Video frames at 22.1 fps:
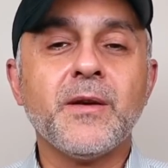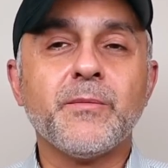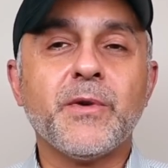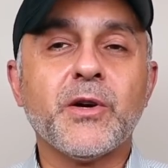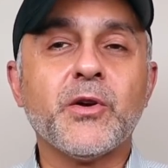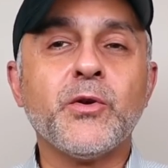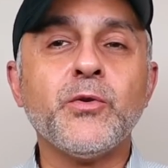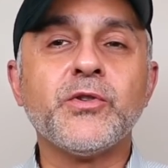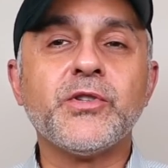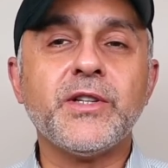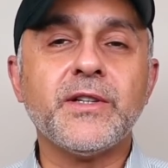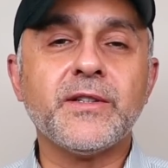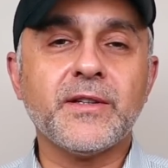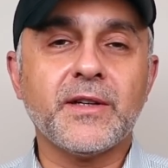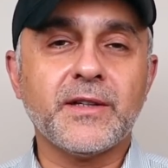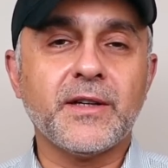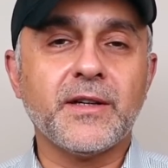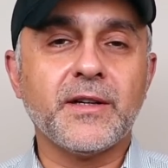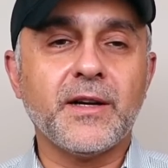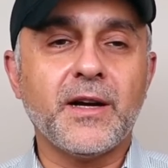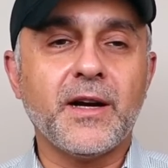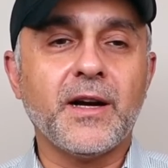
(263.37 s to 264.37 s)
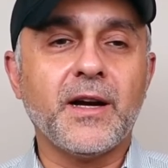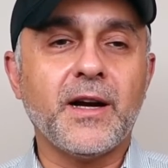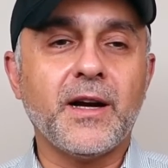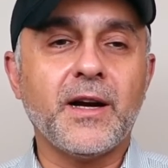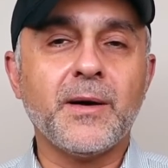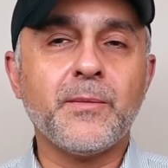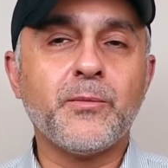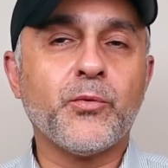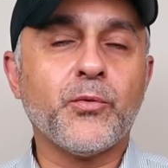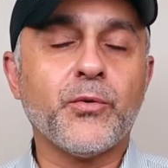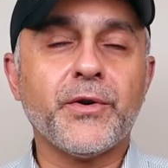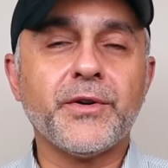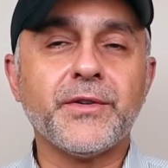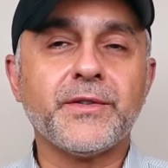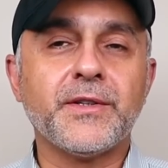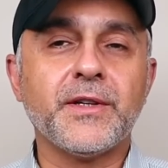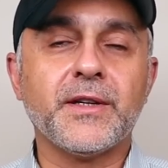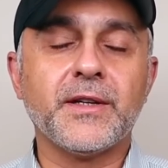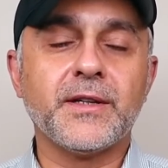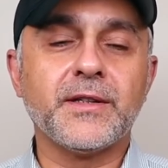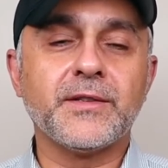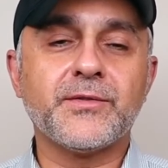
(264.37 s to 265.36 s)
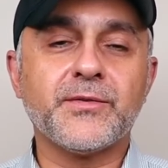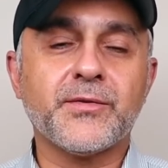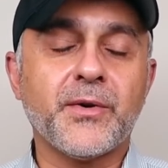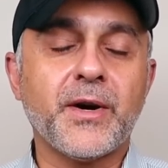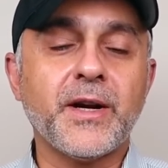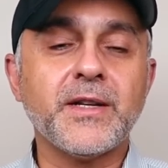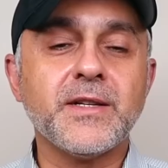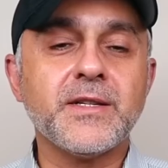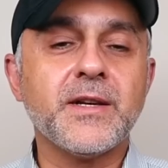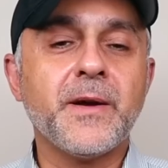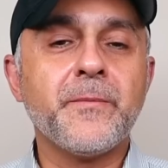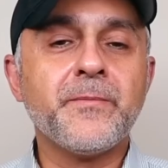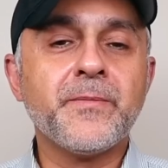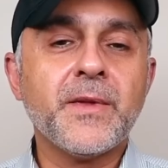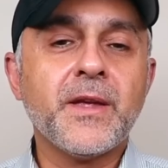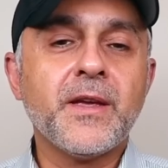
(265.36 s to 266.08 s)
But Gucci's on an upward uh, trend.